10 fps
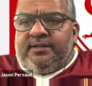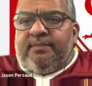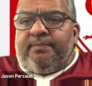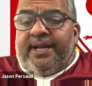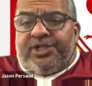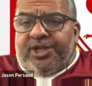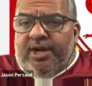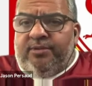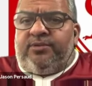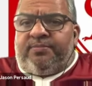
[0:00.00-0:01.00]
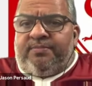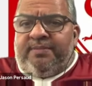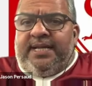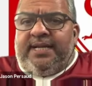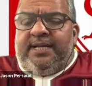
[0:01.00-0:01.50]
But it shows
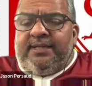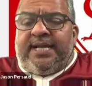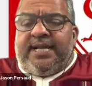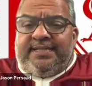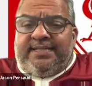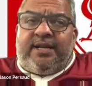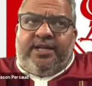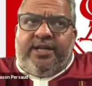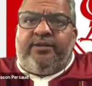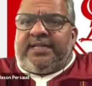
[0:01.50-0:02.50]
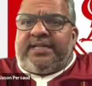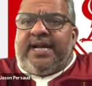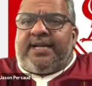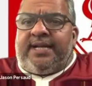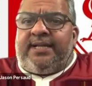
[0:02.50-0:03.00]
me that he's going to use
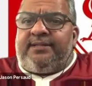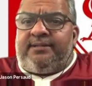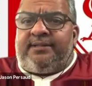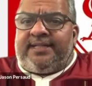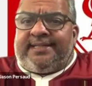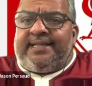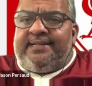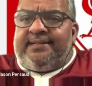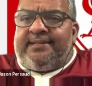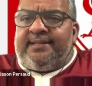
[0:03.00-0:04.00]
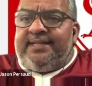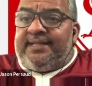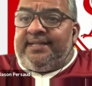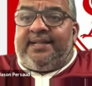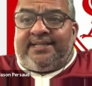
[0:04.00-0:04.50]
that kid this season.
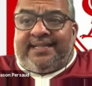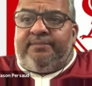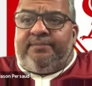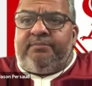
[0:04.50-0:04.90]
He's in the team.